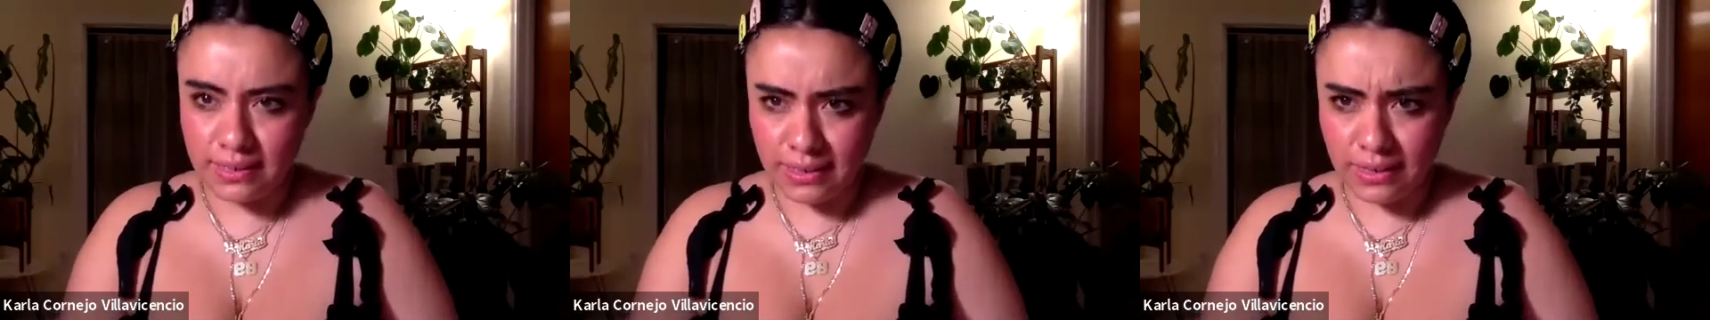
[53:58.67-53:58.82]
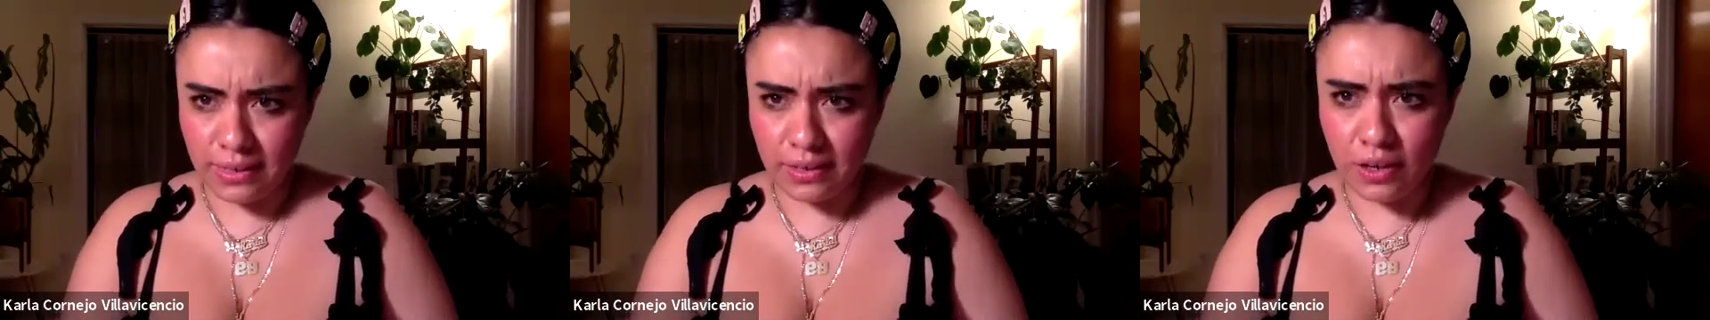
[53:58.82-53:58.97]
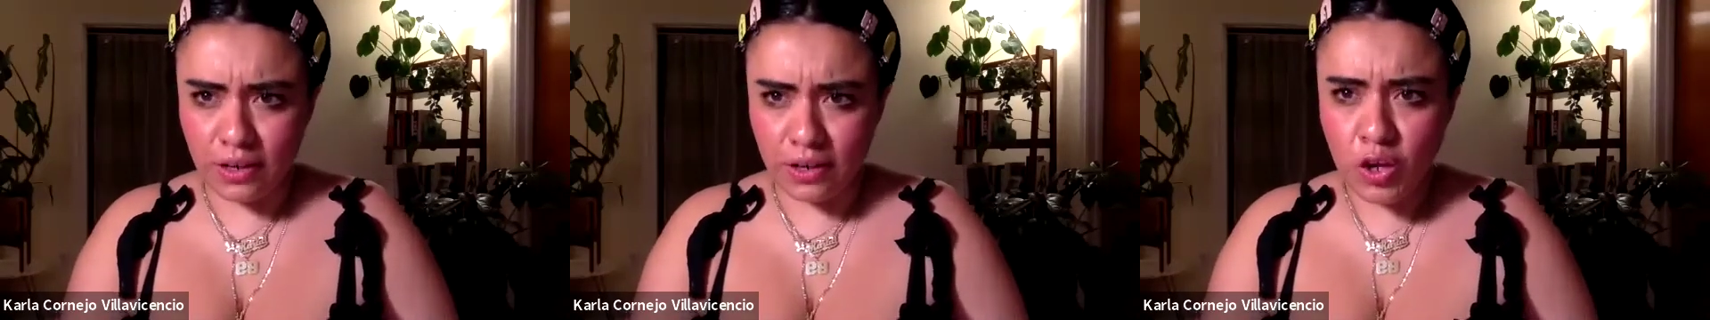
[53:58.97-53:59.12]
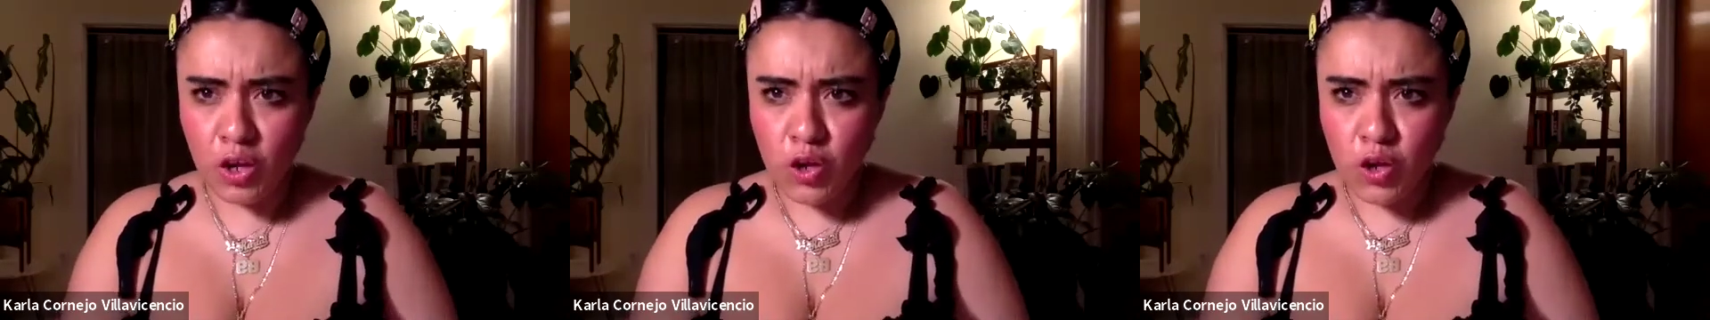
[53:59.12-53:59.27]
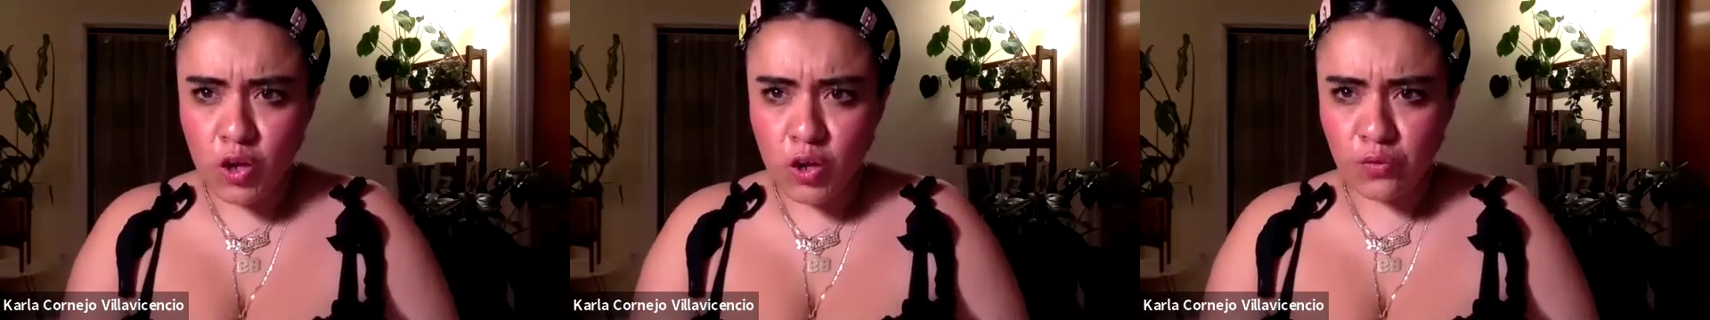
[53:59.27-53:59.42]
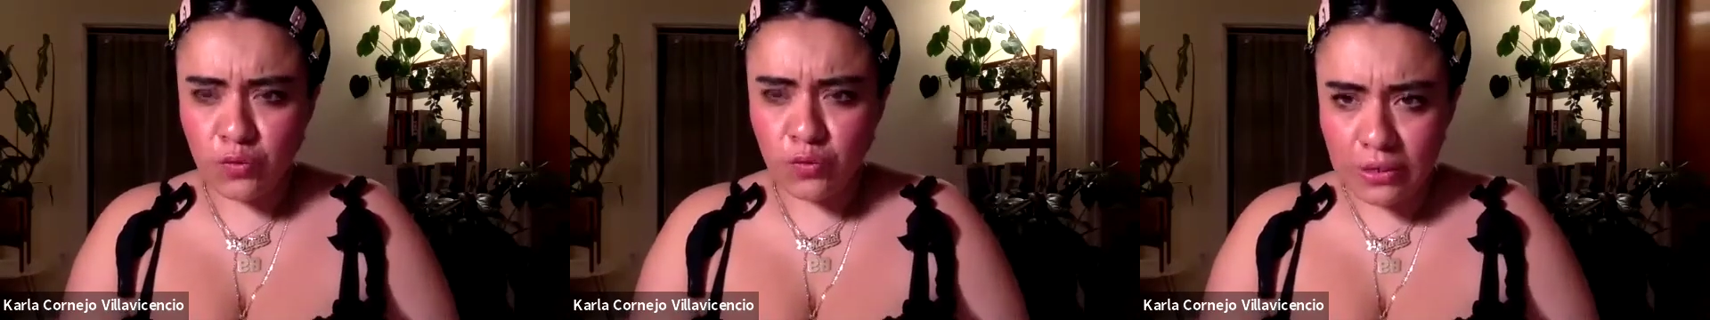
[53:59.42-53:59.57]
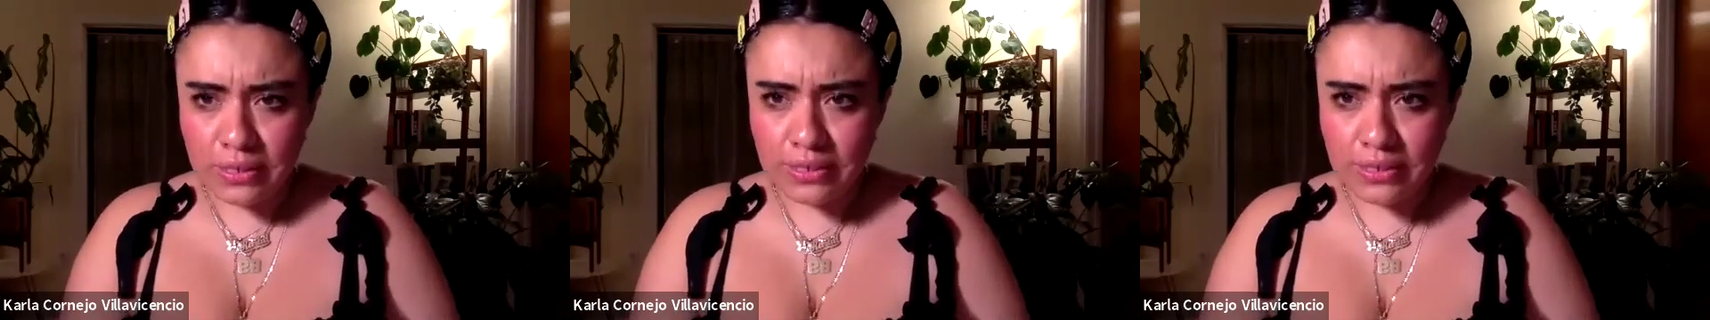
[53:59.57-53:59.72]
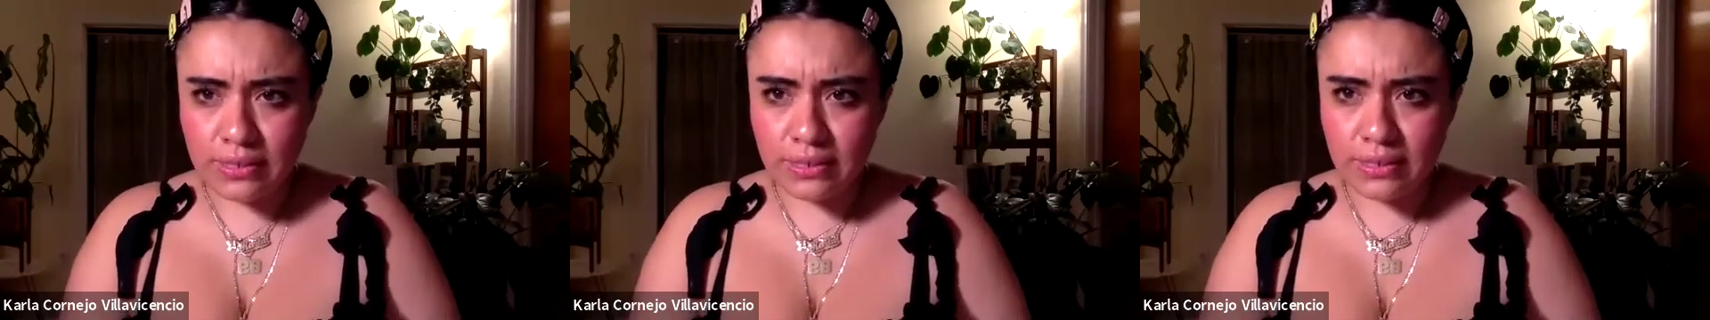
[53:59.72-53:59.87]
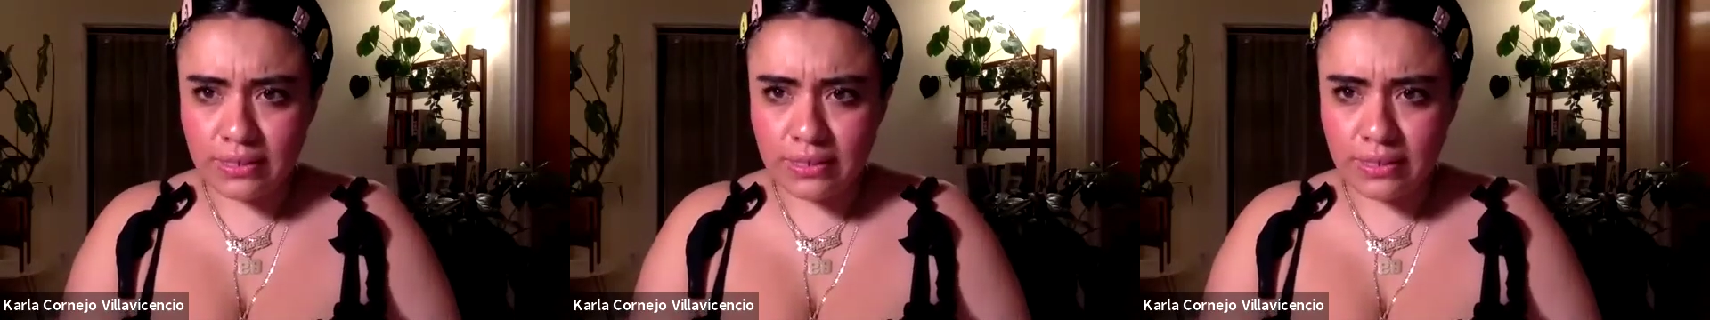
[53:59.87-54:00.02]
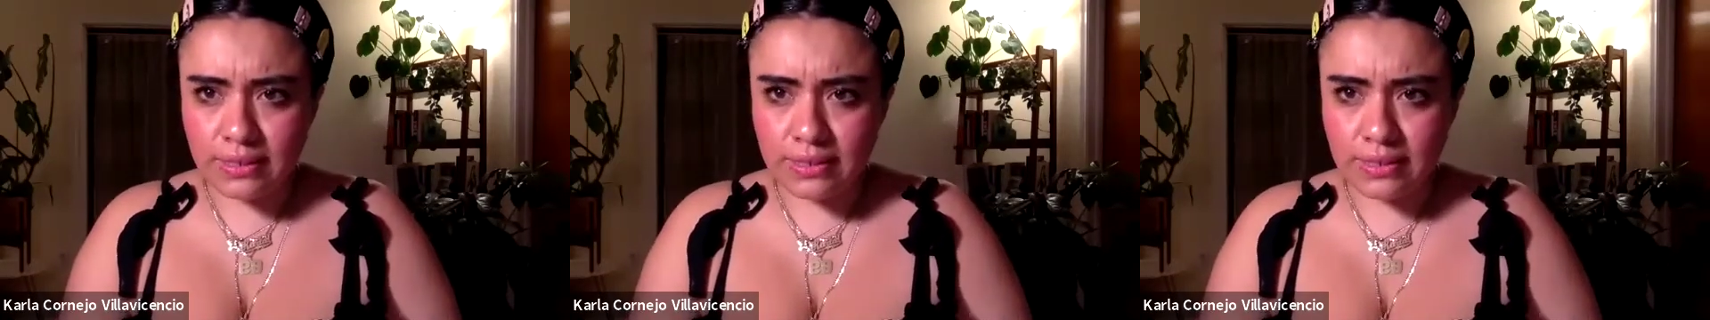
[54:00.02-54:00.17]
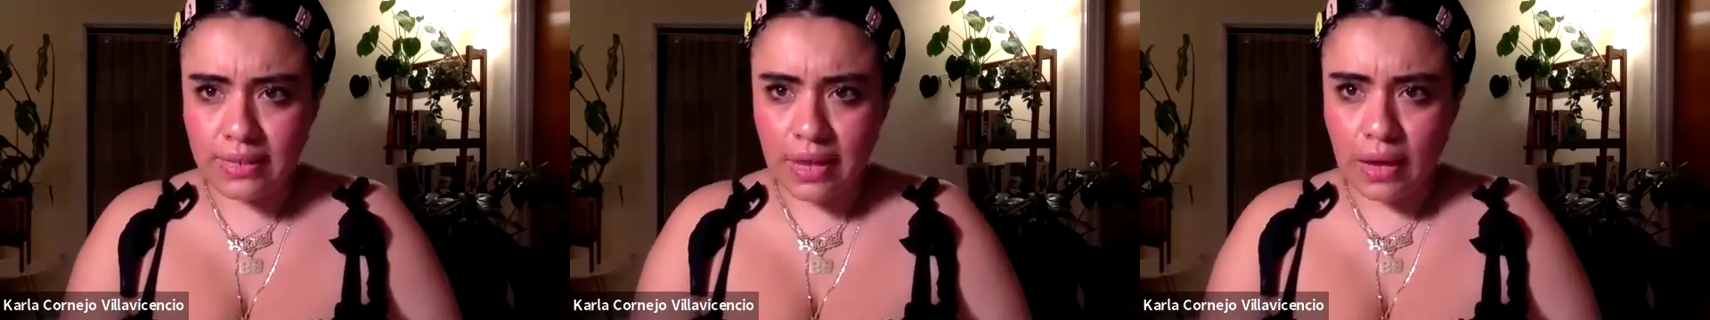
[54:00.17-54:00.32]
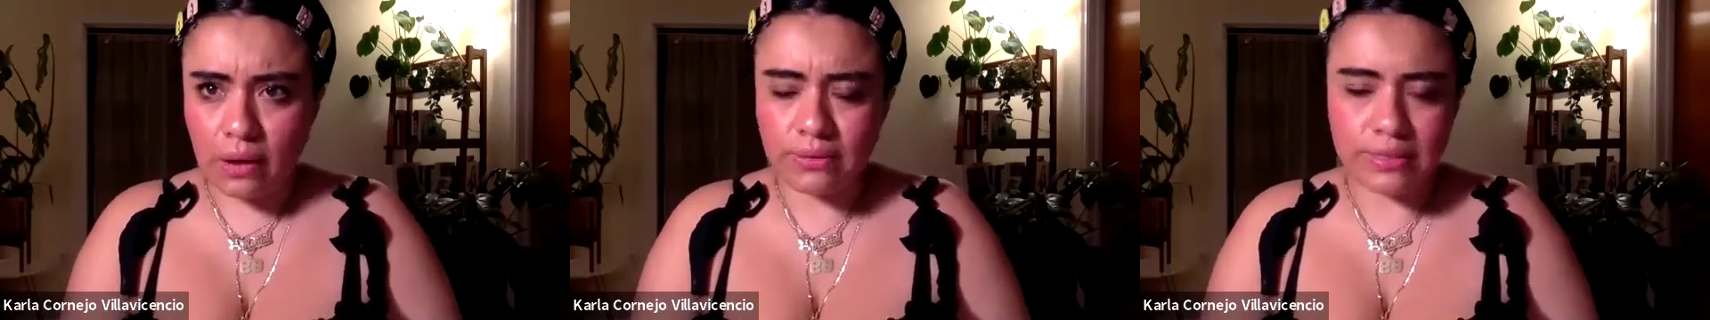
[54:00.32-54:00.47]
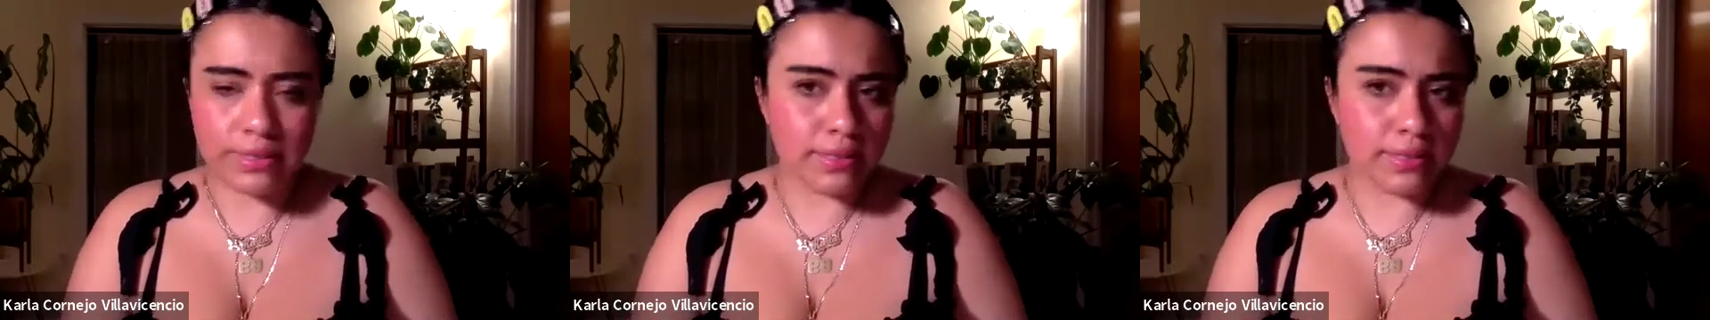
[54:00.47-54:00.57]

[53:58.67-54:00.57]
in voices that sound